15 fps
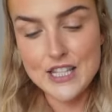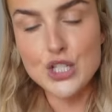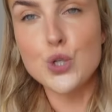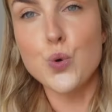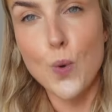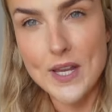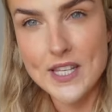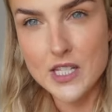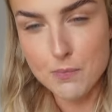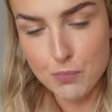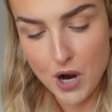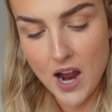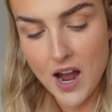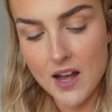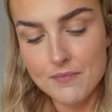the twist
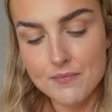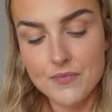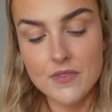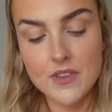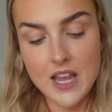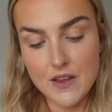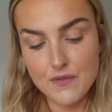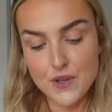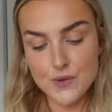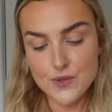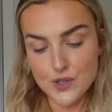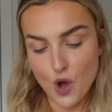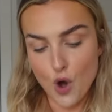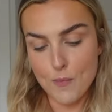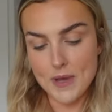bra. If you
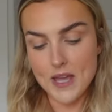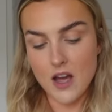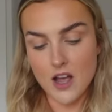saw me,